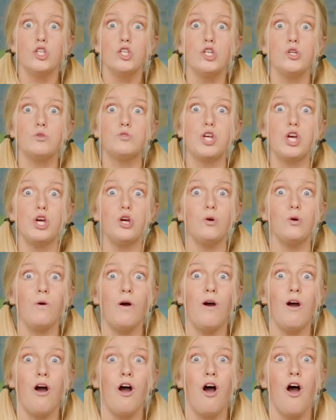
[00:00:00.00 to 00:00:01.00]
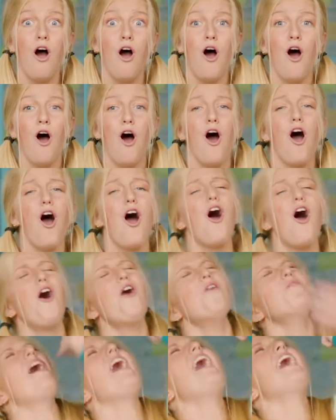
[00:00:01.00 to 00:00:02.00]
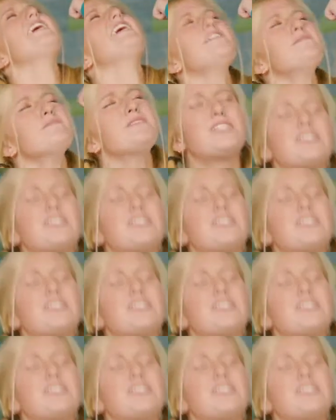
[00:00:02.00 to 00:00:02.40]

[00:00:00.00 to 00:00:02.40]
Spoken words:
You do? Oh, I am